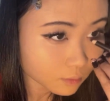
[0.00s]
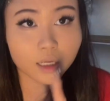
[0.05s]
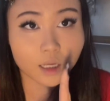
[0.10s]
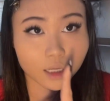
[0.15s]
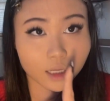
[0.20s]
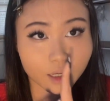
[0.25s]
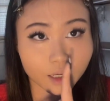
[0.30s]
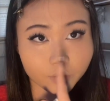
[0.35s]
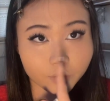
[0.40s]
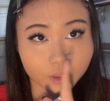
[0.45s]

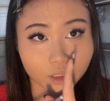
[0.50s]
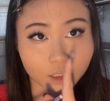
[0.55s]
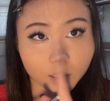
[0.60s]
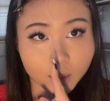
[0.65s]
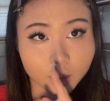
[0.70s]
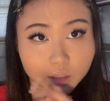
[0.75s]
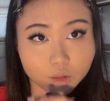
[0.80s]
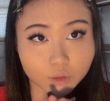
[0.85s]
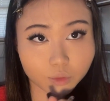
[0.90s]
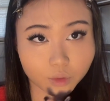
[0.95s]
And I really
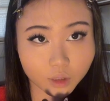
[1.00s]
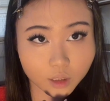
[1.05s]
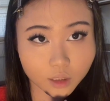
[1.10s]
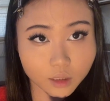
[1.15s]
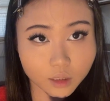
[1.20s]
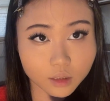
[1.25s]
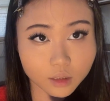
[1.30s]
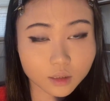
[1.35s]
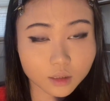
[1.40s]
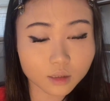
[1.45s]
like doing
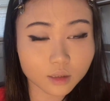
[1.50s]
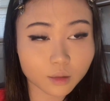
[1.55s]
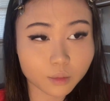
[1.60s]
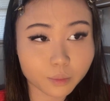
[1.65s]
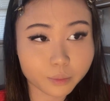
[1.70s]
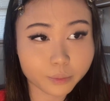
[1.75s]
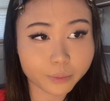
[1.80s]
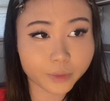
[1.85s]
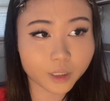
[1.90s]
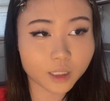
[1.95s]
these
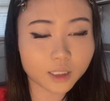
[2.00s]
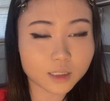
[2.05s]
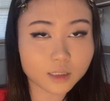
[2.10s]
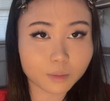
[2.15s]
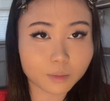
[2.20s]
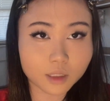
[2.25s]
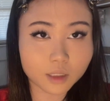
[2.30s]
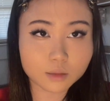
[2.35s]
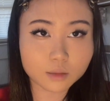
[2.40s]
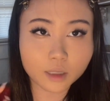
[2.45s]
because it
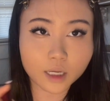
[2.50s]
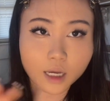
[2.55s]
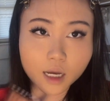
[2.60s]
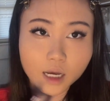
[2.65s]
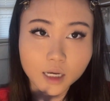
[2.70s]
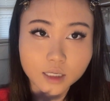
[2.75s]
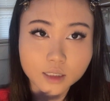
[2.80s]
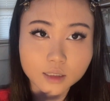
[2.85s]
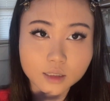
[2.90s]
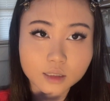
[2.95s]
makes my
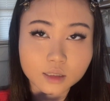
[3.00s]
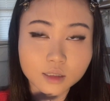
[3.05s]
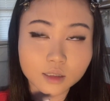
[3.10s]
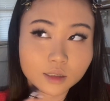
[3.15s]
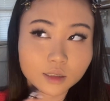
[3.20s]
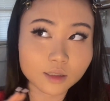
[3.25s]
eyes